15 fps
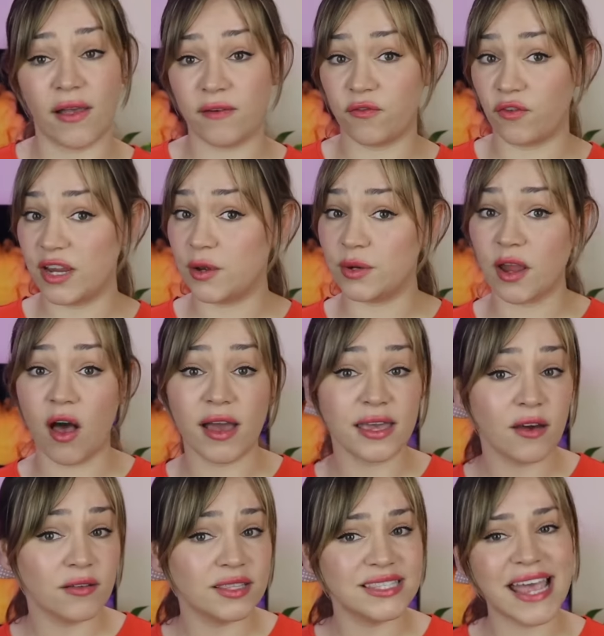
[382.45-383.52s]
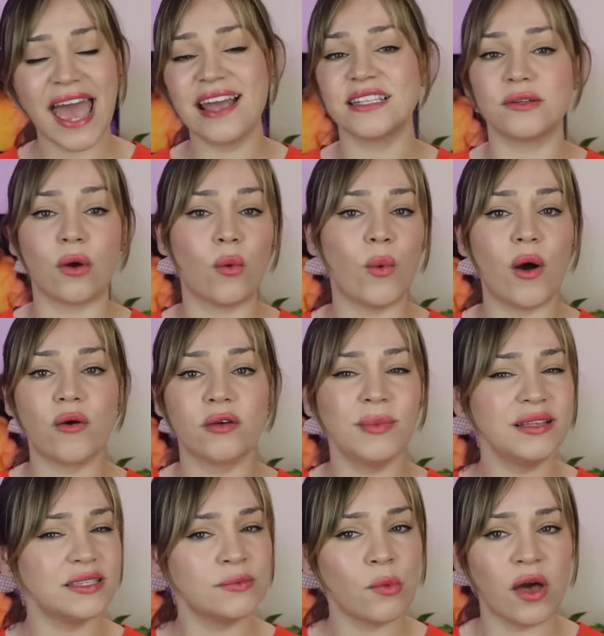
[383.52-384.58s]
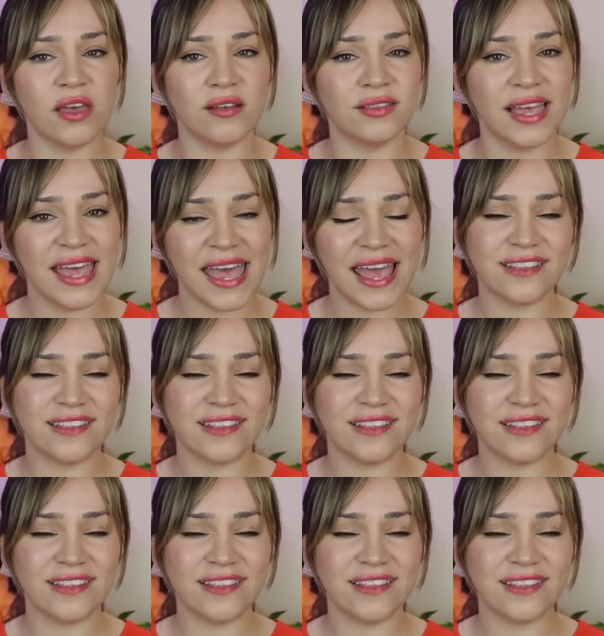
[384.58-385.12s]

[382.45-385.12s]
like frequent eye contact or a welcoming smile,